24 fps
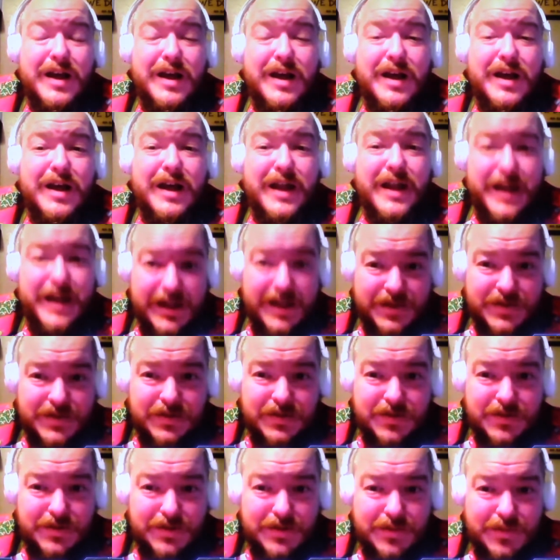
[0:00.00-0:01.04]
an
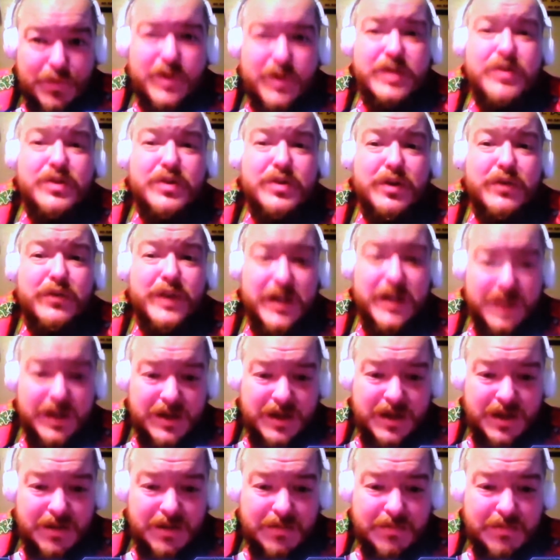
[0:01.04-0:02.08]
answer. We deserve an
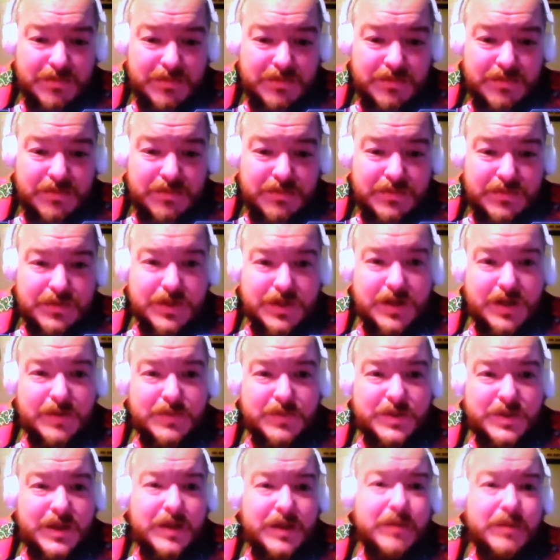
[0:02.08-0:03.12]
ending. That's all I'm saying.